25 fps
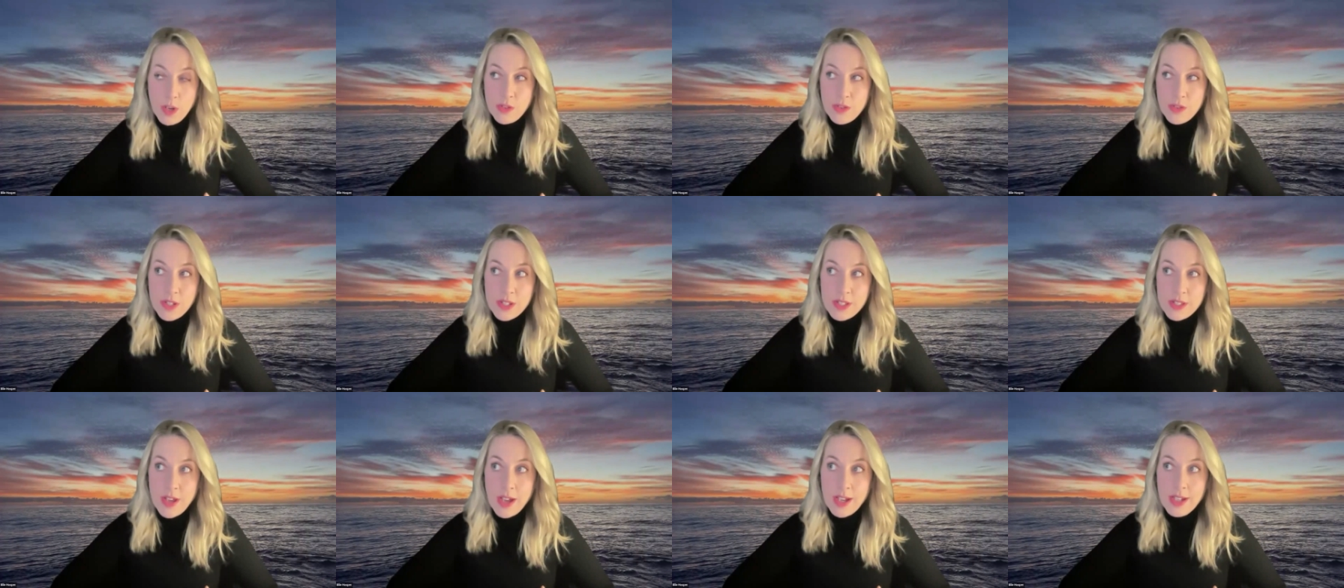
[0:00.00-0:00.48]
one
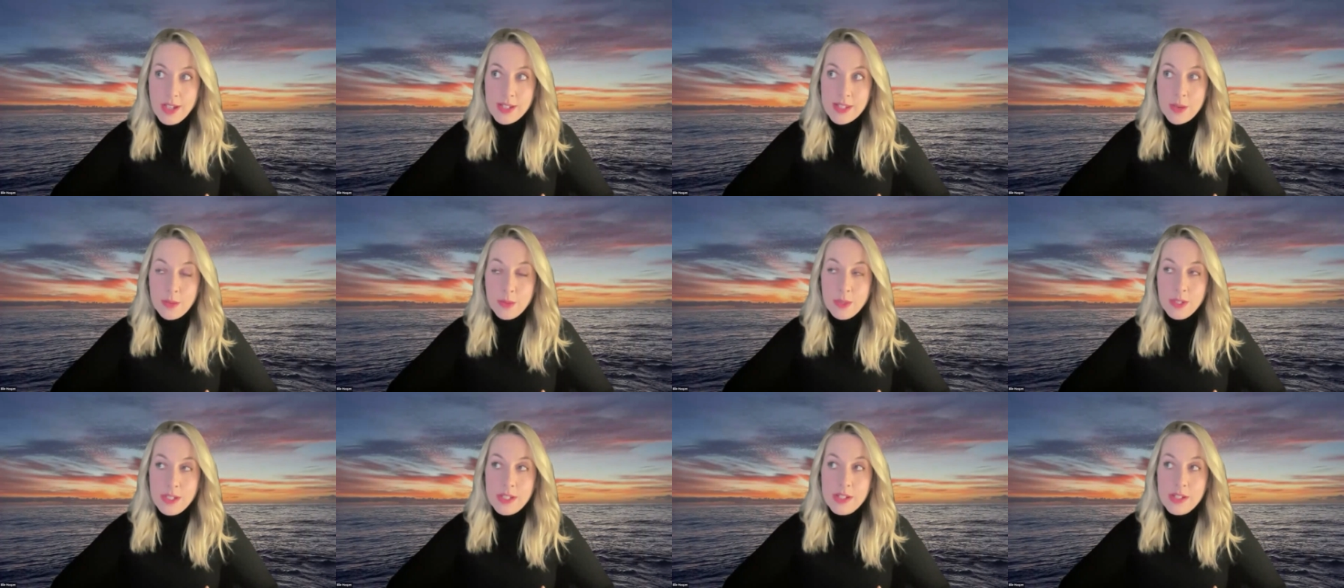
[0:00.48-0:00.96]
of the sites
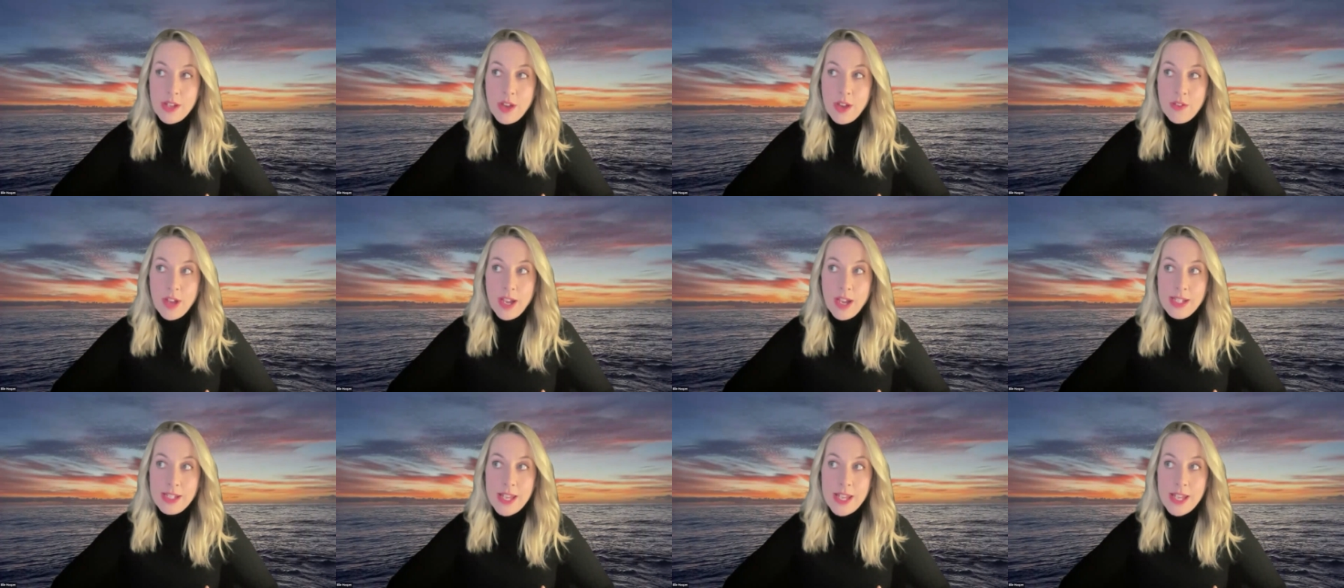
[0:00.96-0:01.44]
that we
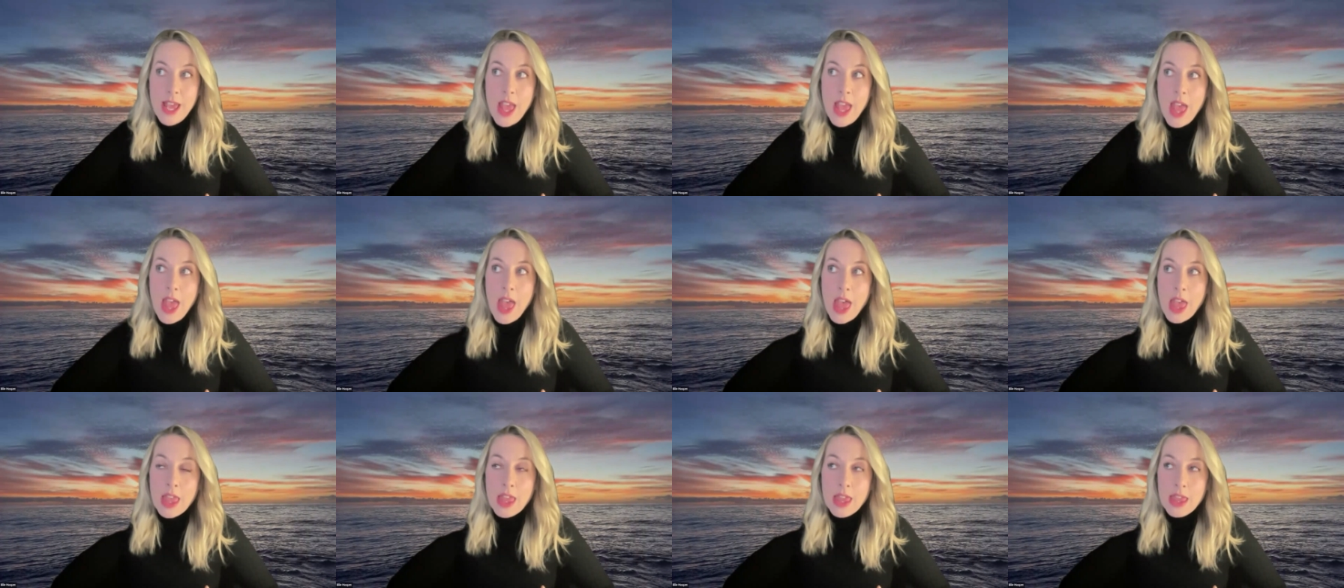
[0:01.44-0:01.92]
surveyed,
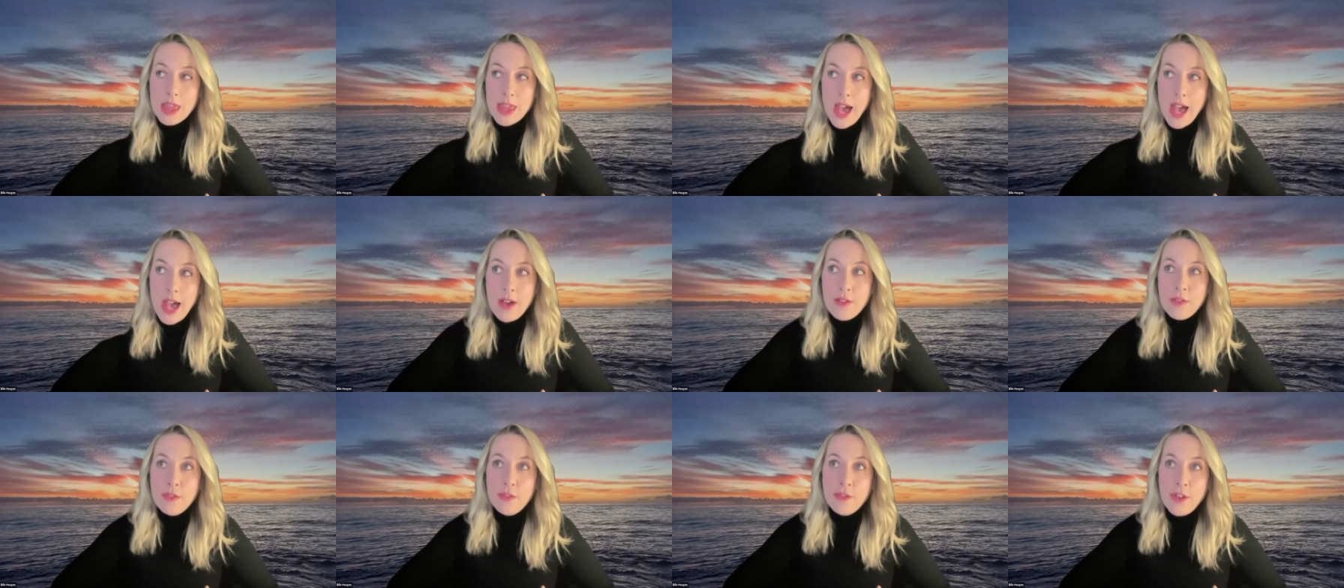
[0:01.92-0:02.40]

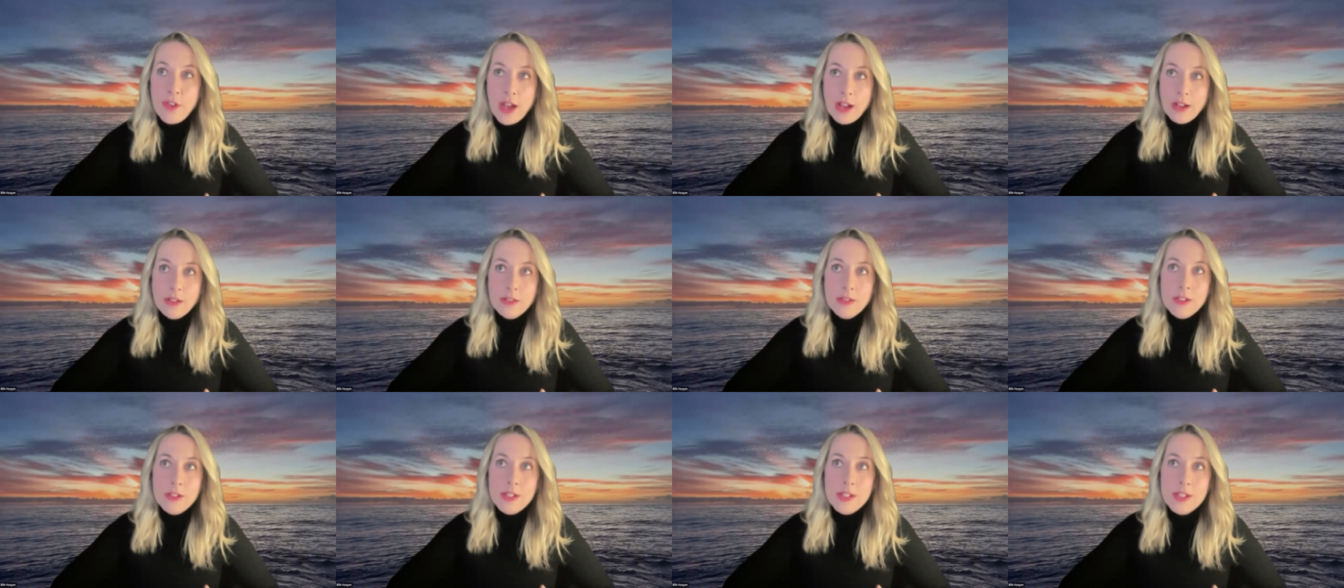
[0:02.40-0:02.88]
that
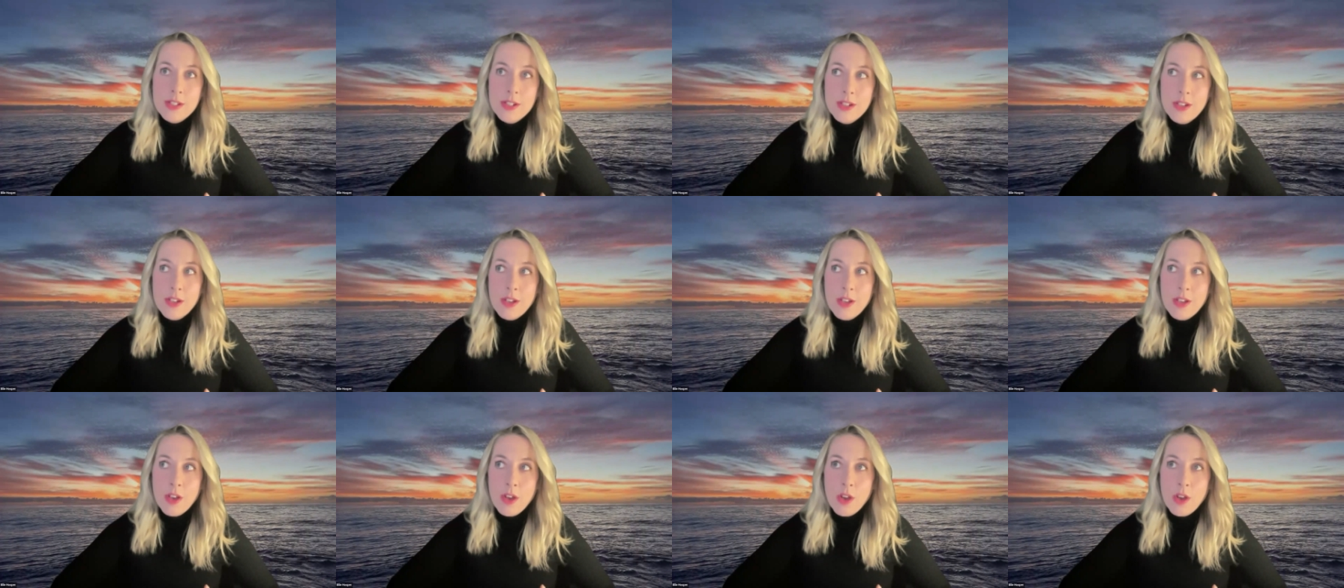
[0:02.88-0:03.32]
felt